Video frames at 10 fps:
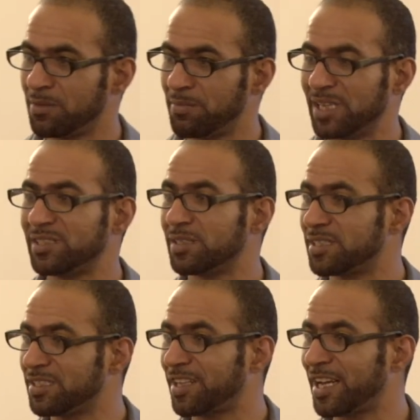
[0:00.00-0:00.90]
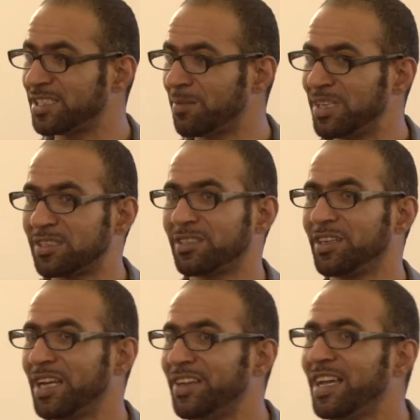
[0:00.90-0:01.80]
My sister has a master's
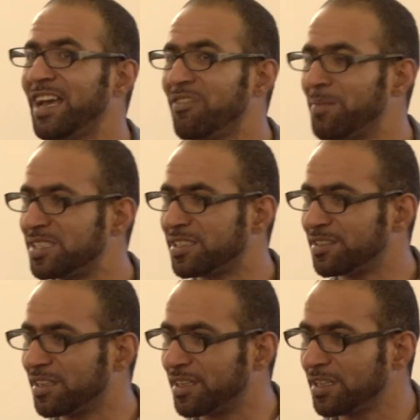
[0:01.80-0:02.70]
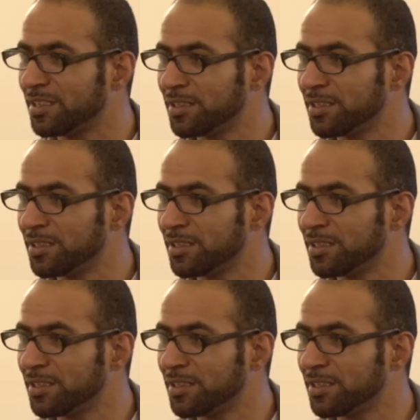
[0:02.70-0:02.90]
degree and I have a master's degree.